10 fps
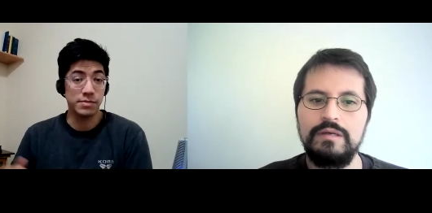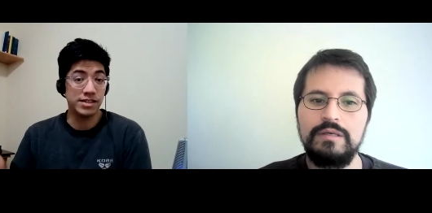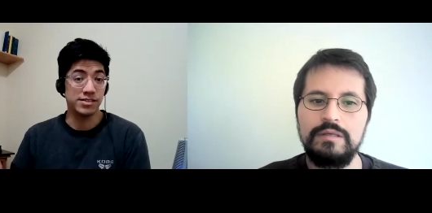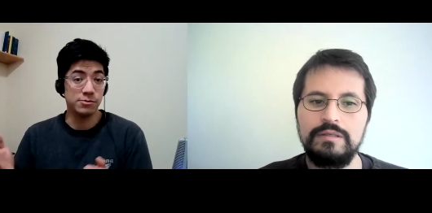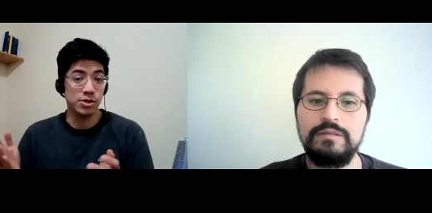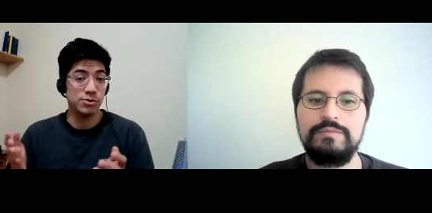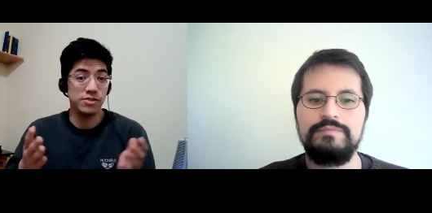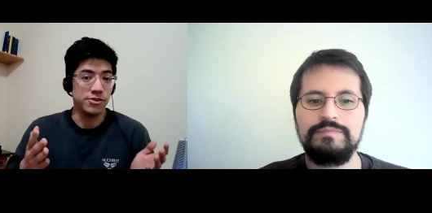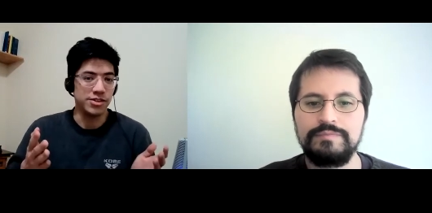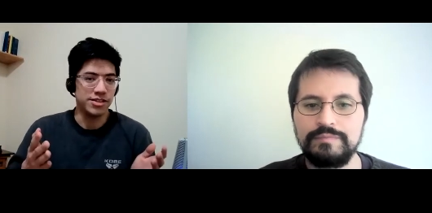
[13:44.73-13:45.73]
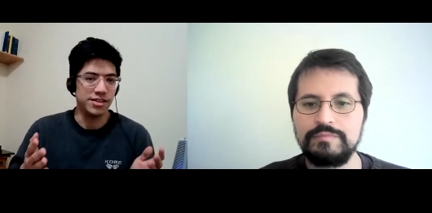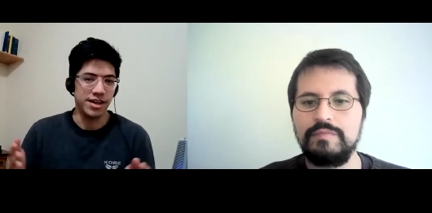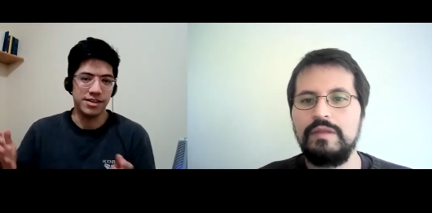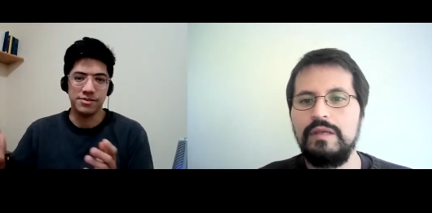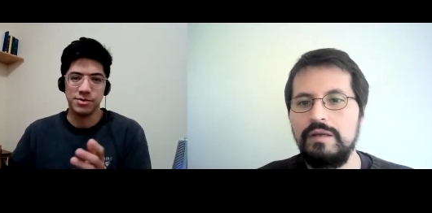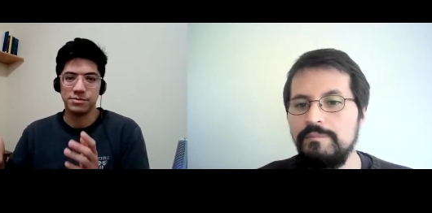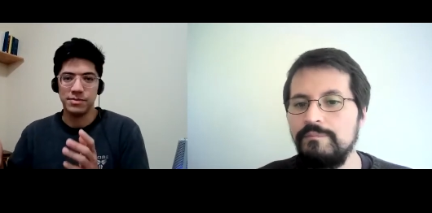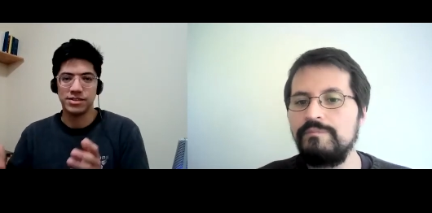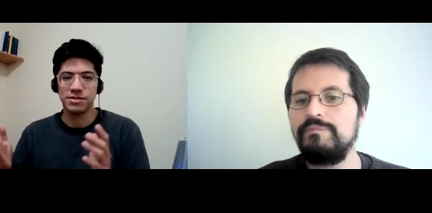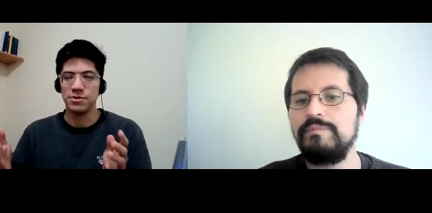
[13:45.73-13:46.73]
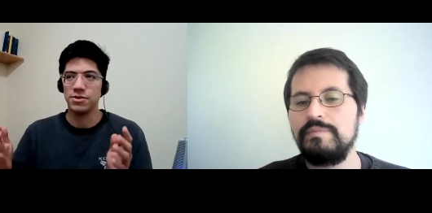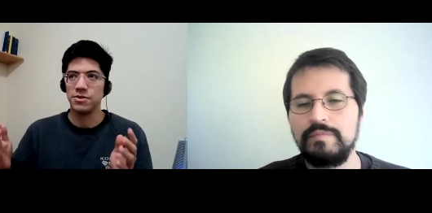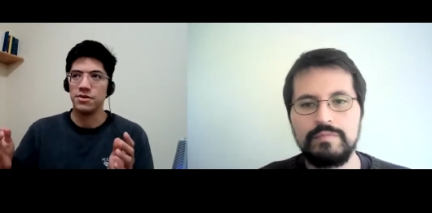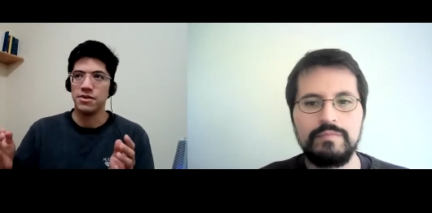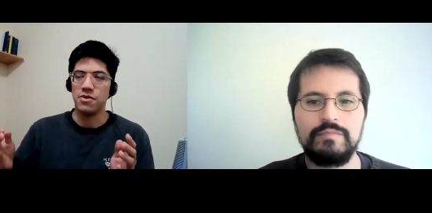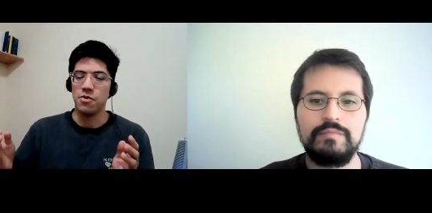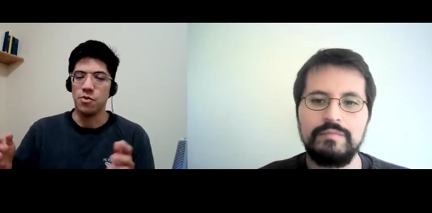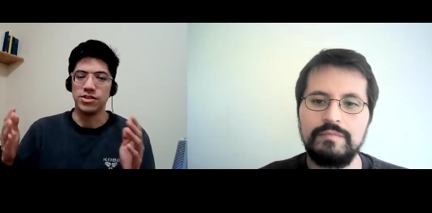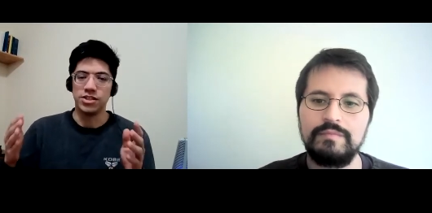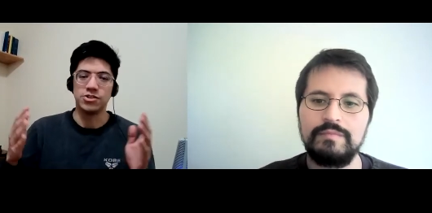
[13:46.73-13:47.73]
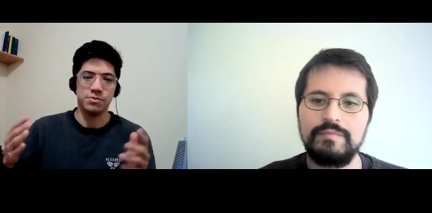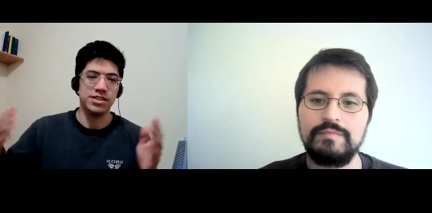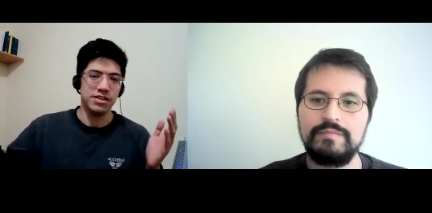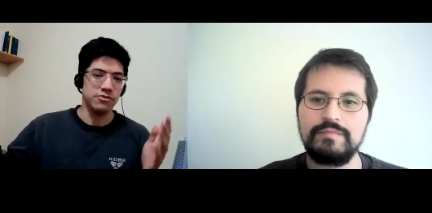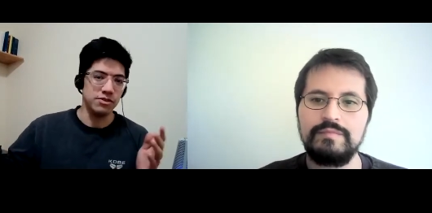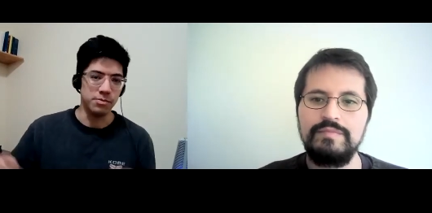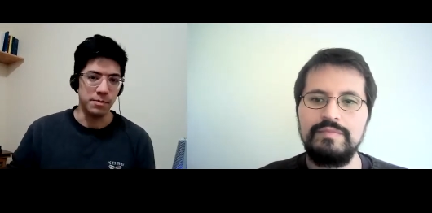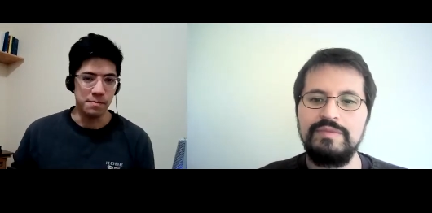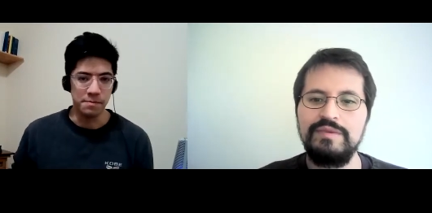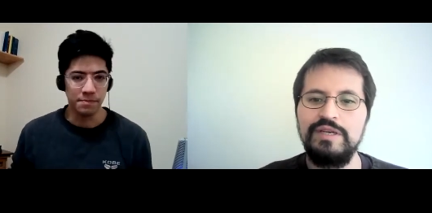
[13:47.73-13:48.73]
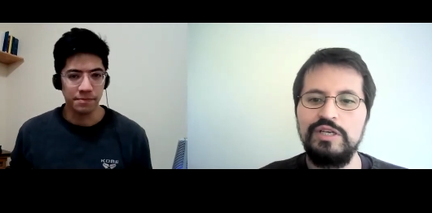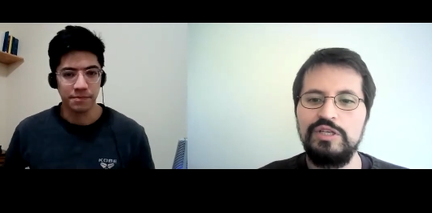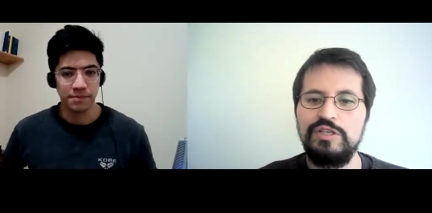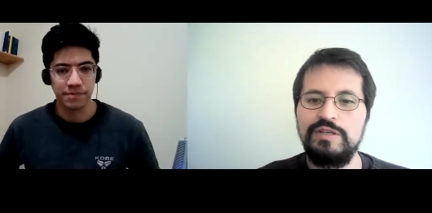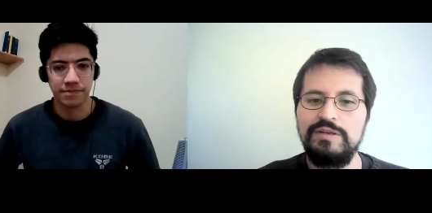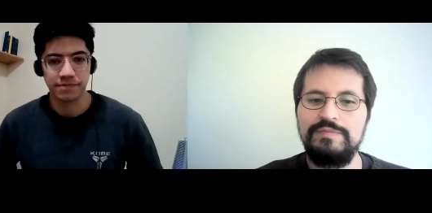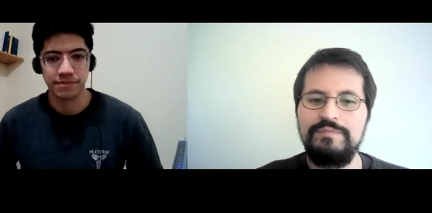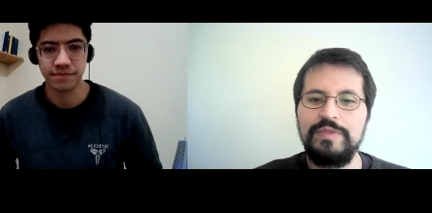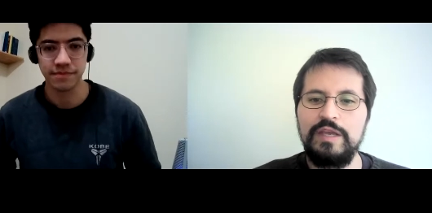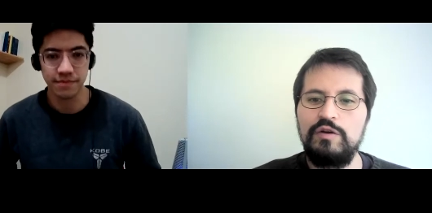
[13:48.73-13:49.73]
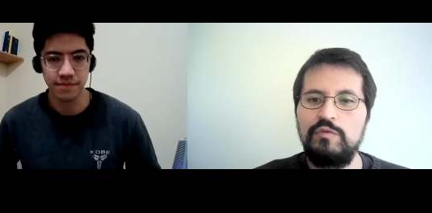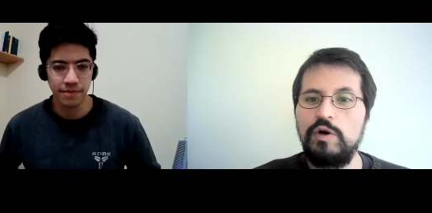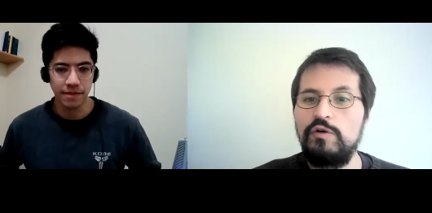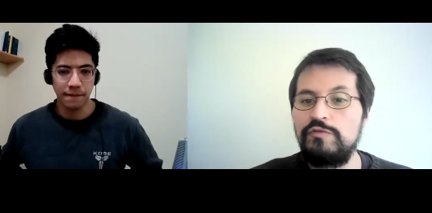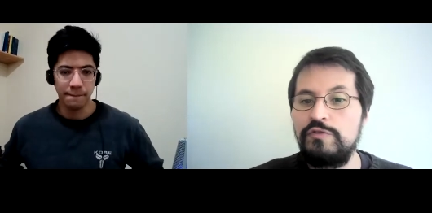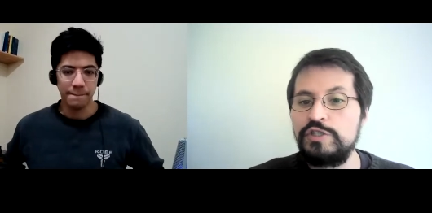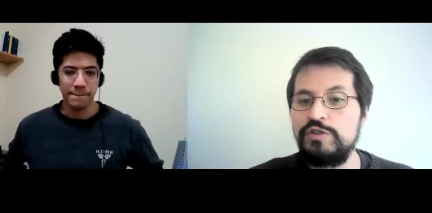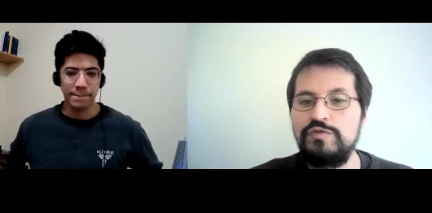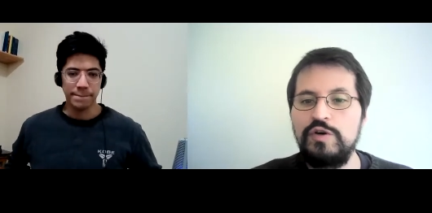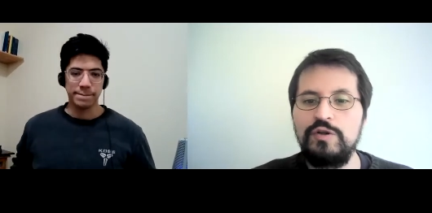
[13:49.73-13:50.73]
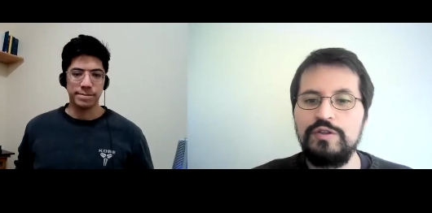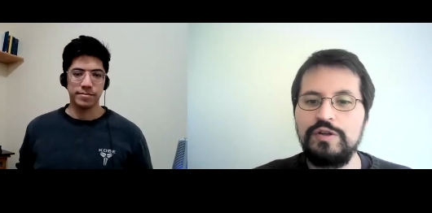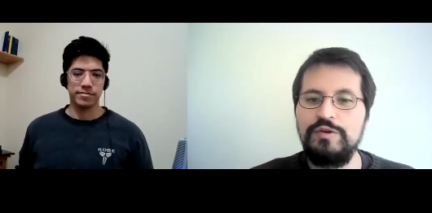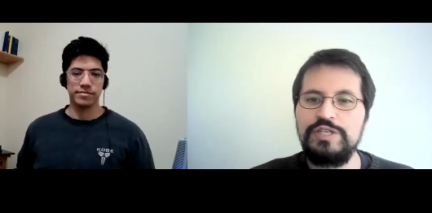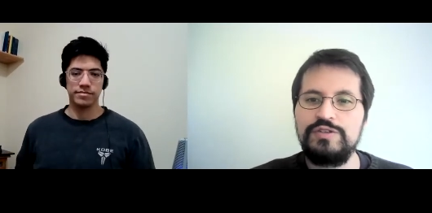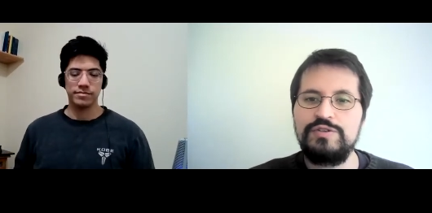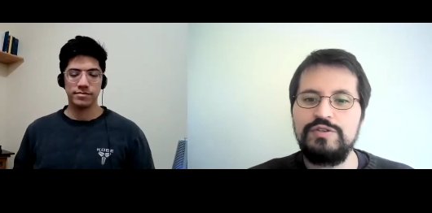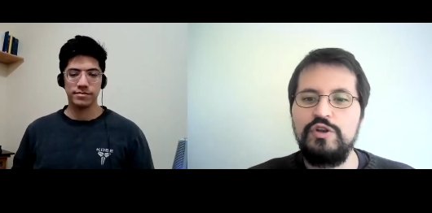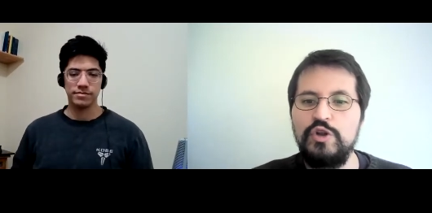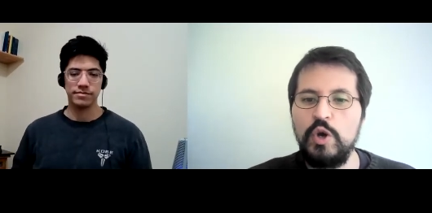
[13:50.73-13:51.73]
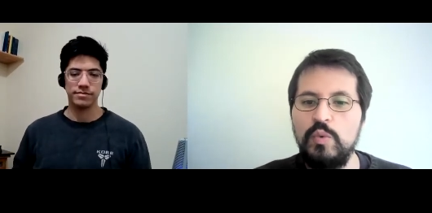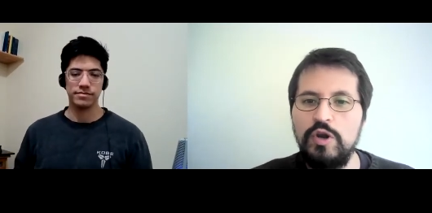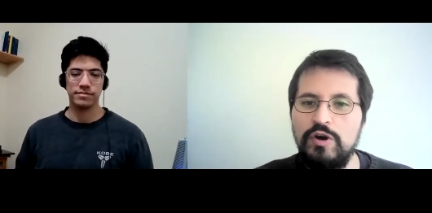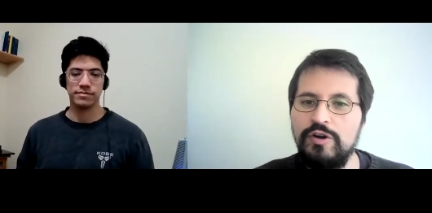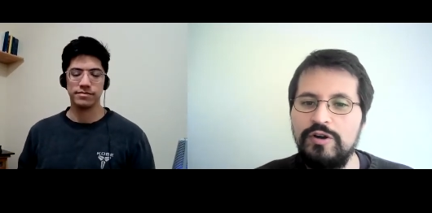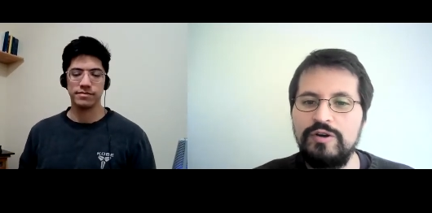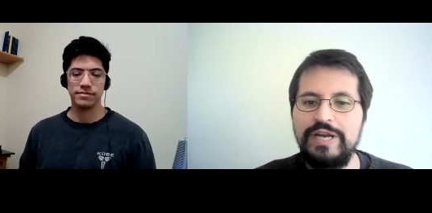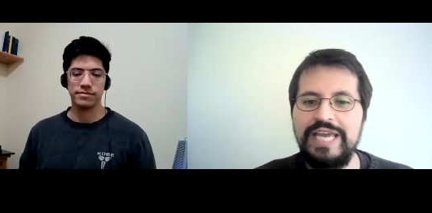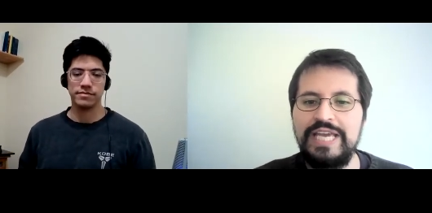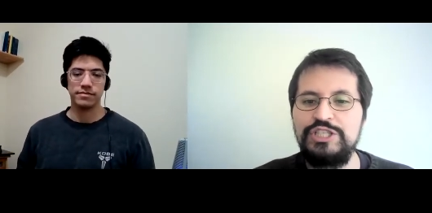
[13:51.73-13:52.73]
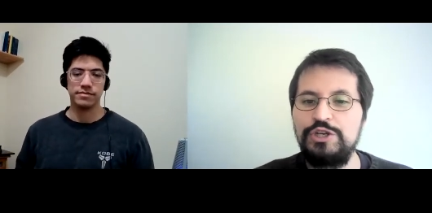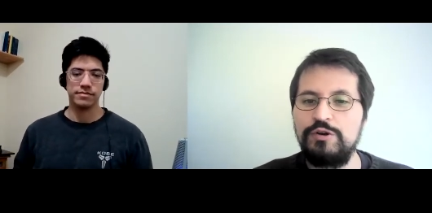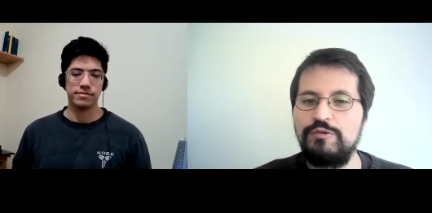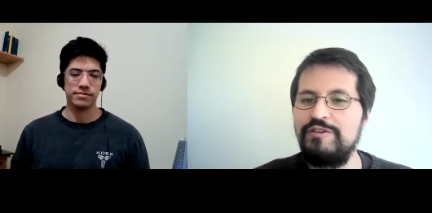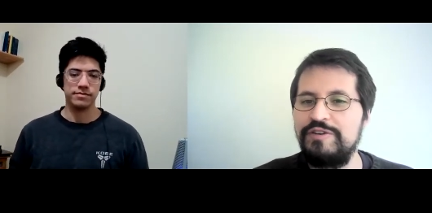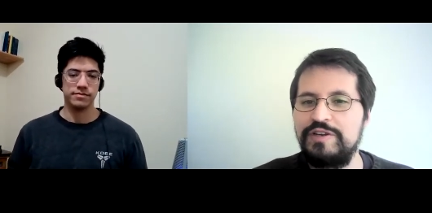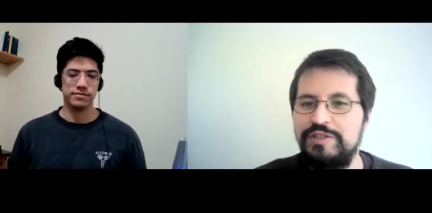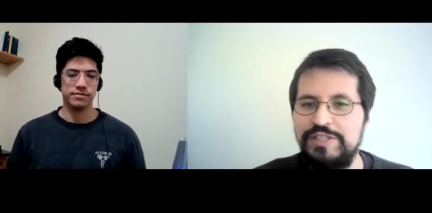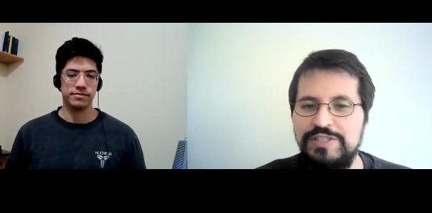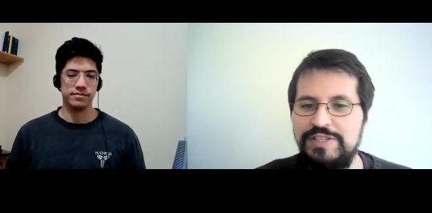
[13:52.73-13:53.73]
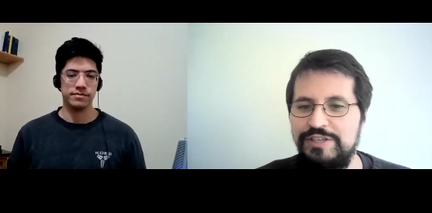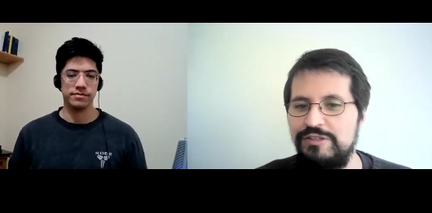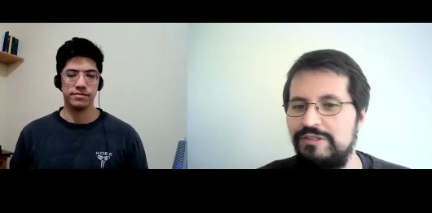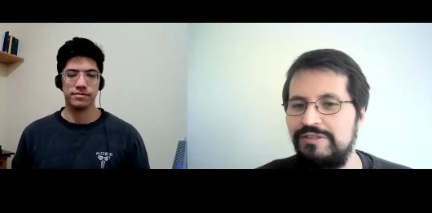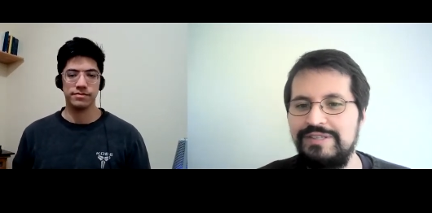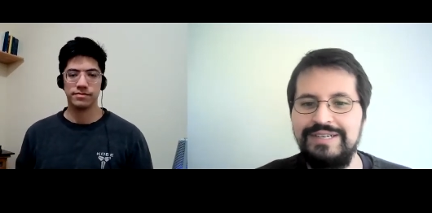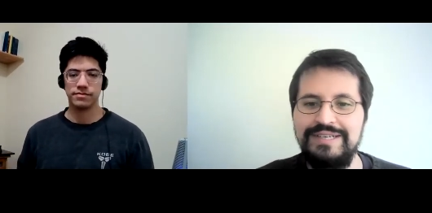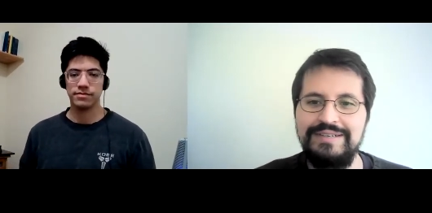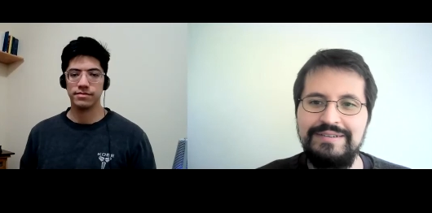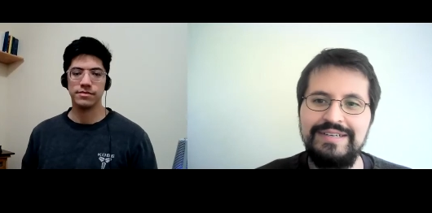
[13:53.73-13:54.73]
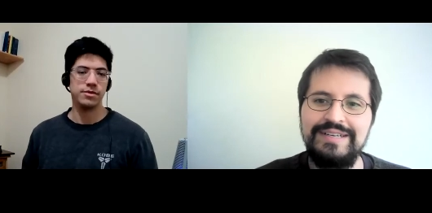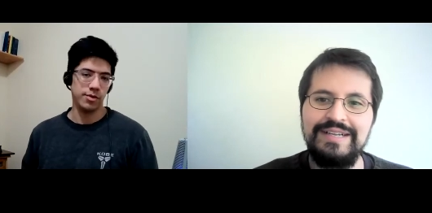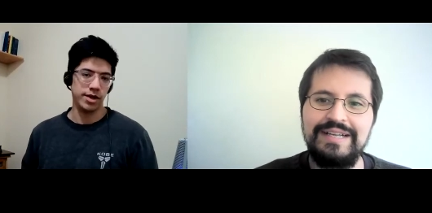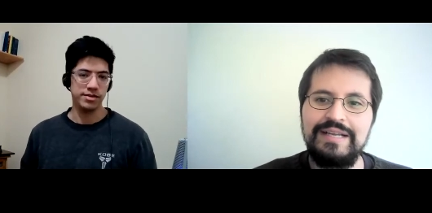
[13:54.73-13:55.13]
Speaker 1: makes them so different and what makes them you know wanting to be different from them
Speaker 2: well first of all there is no longer a geographical distinction uh, all right